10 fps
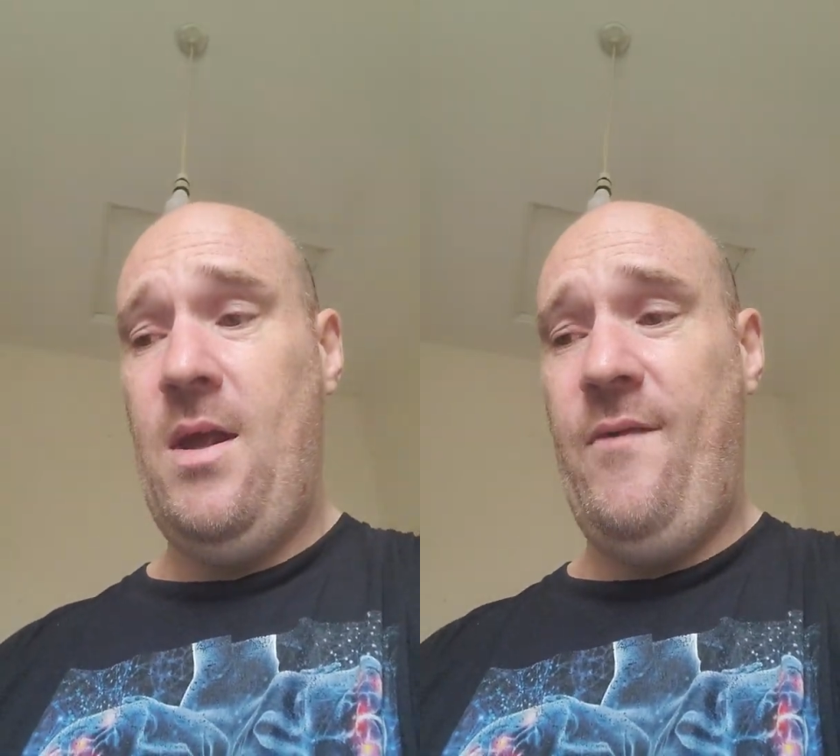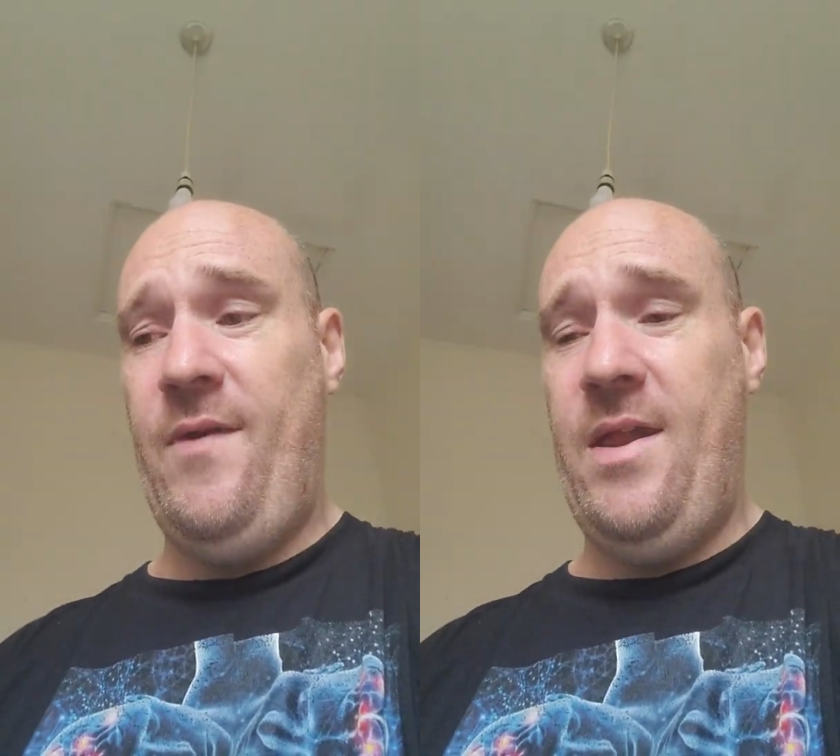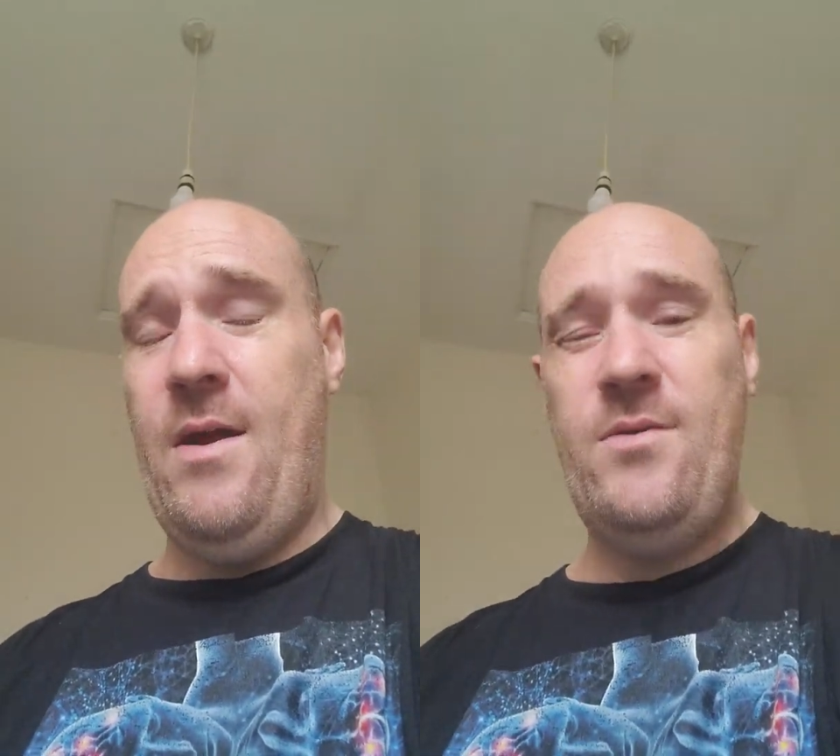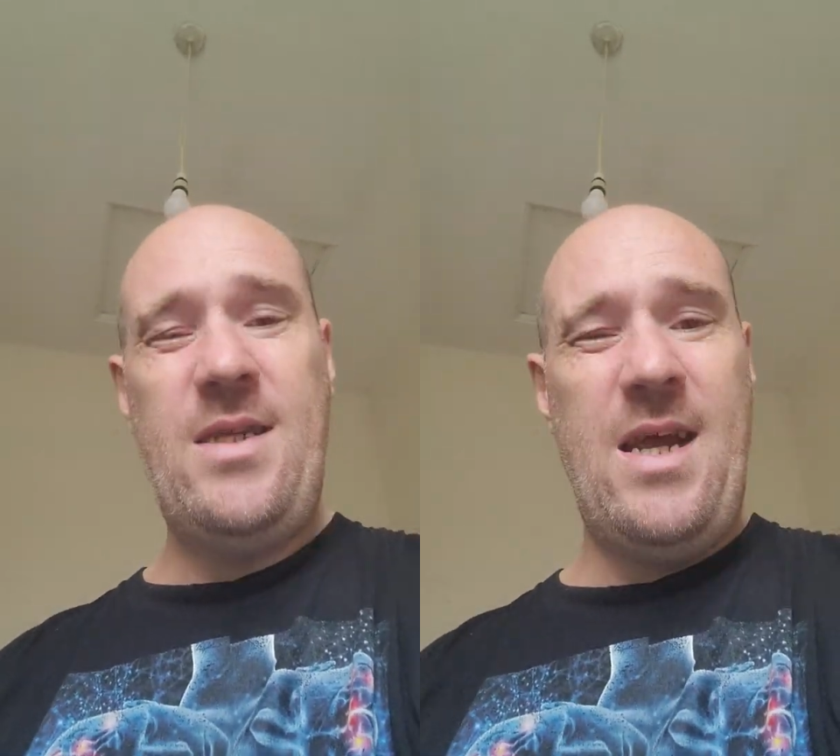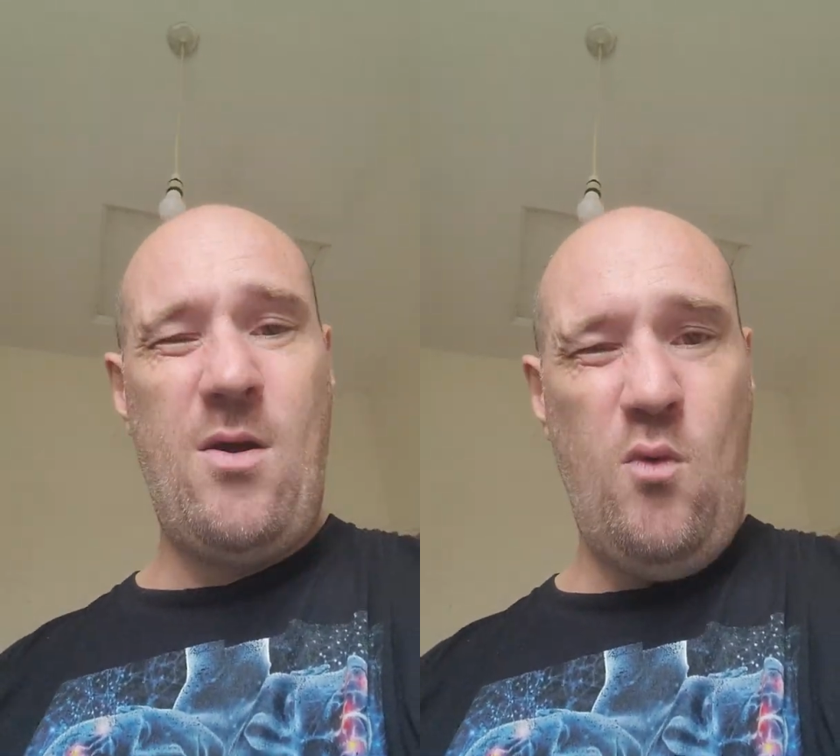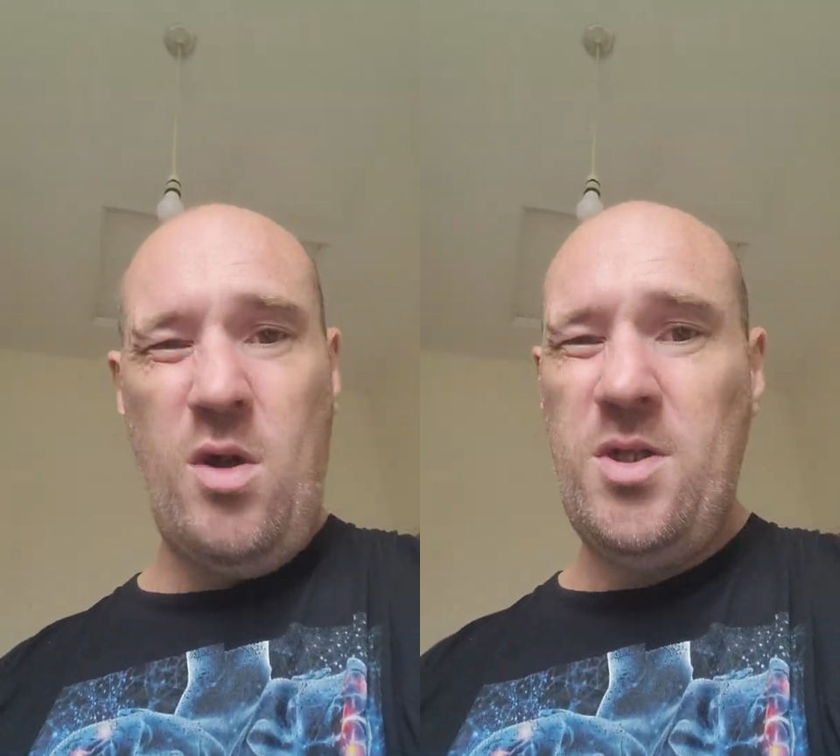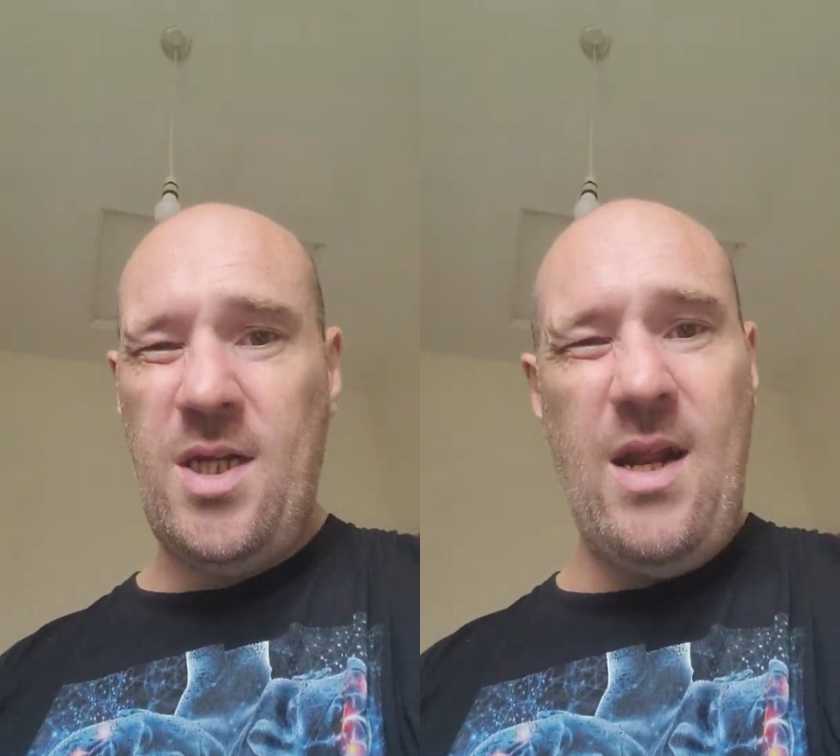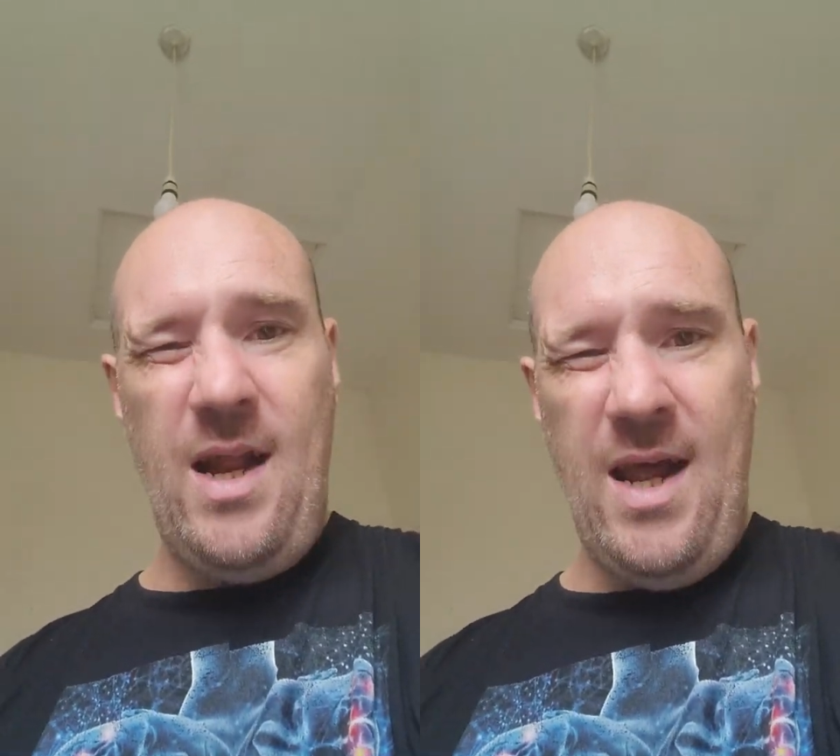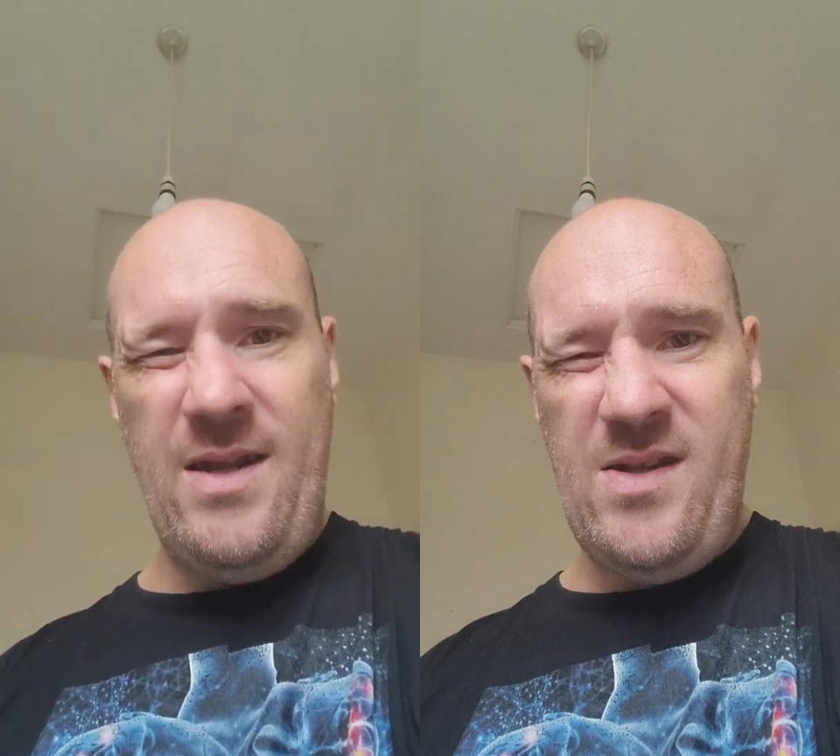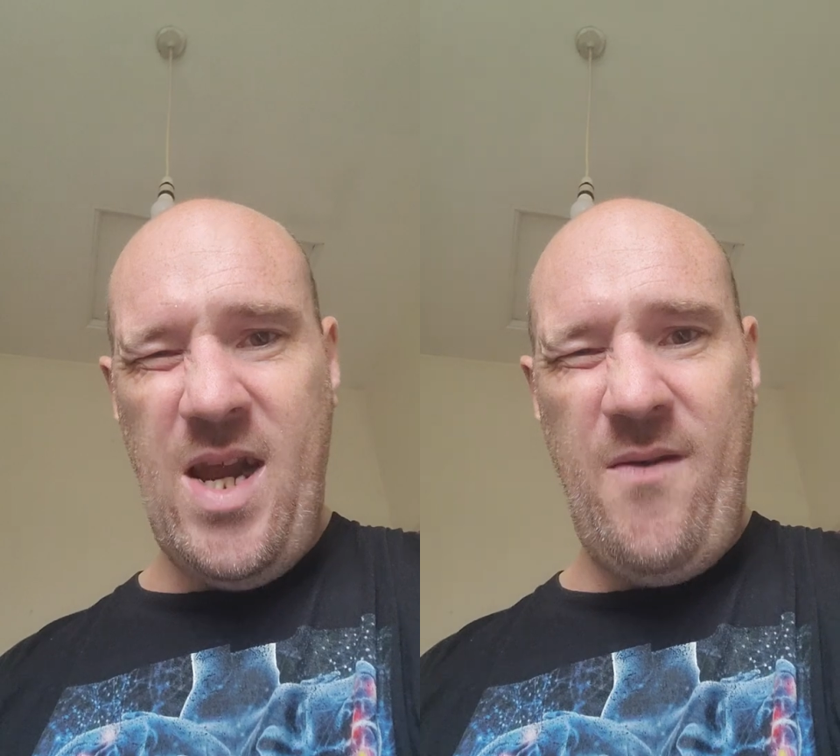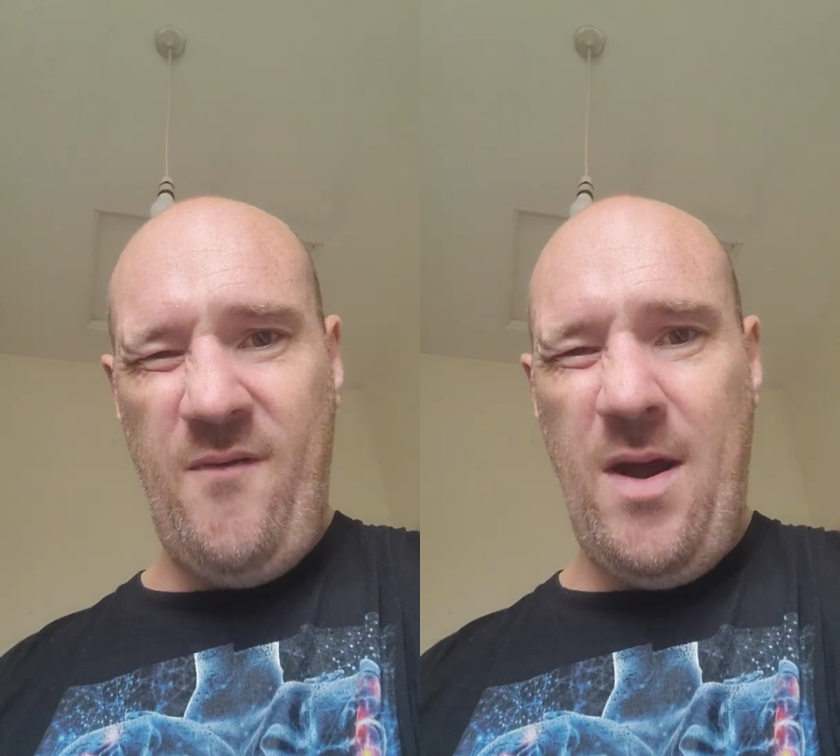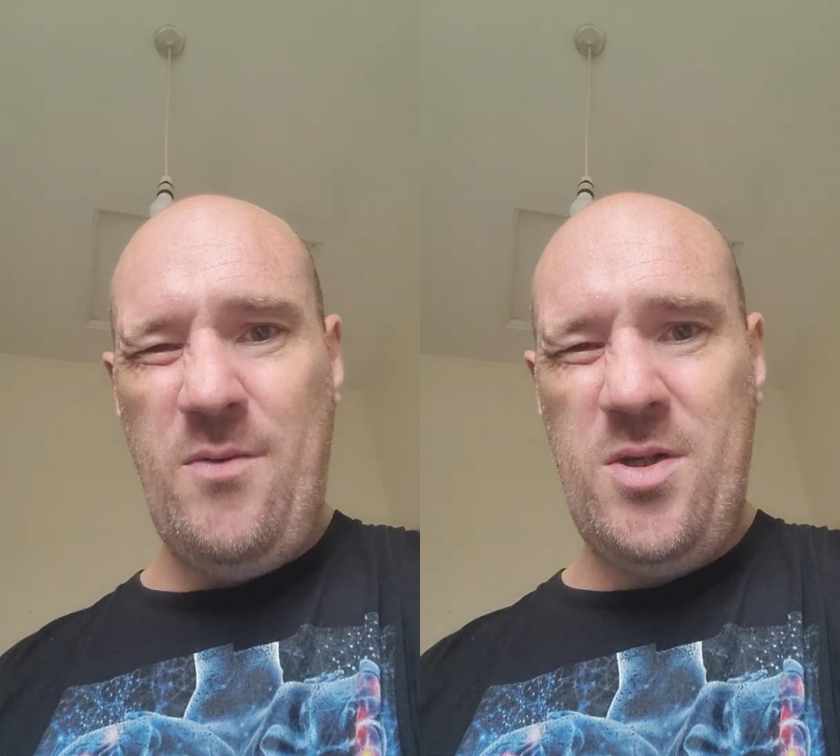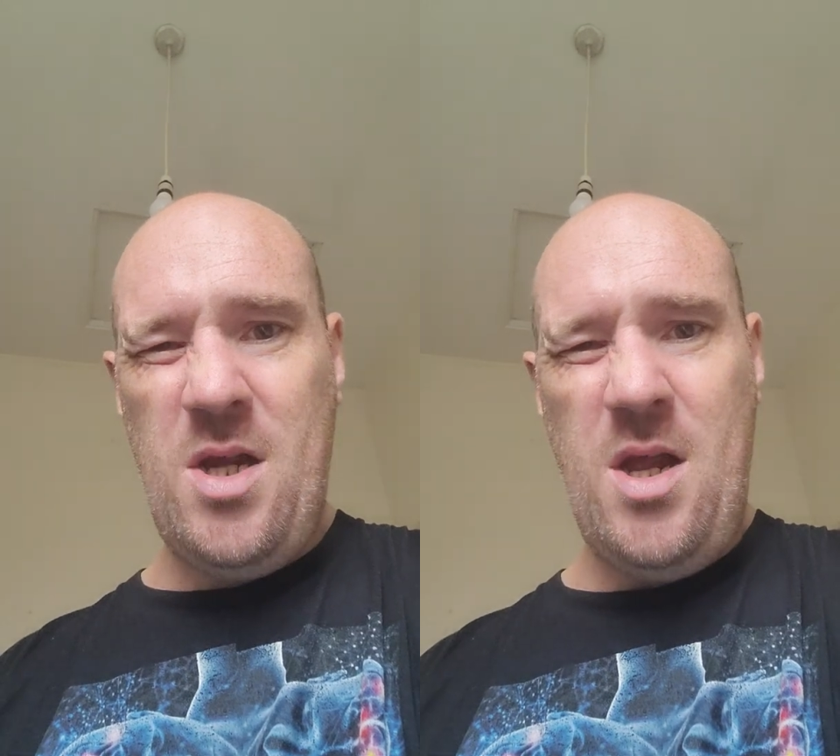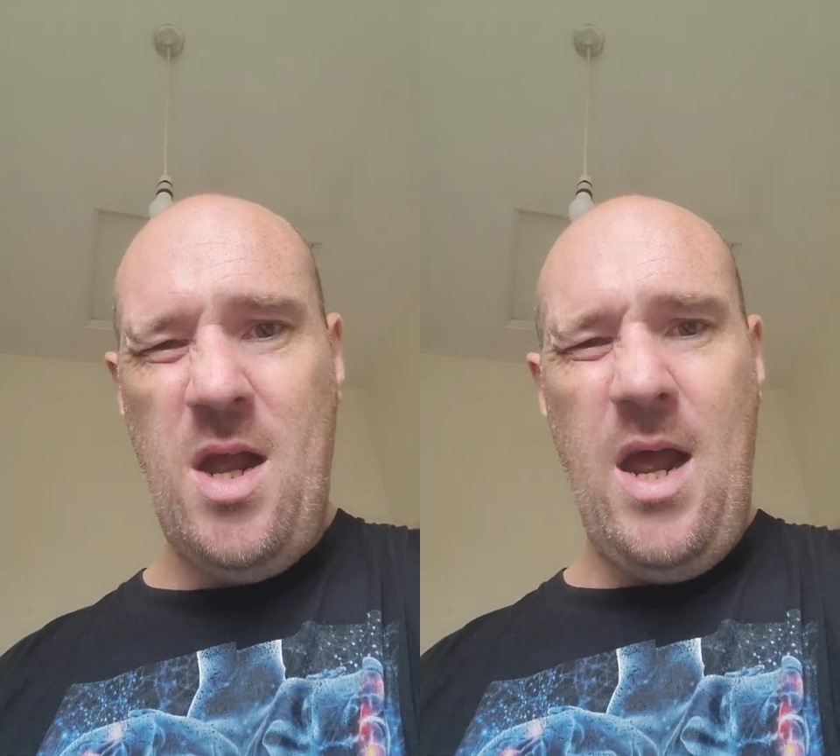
think that was like a once in a lifetime voucher.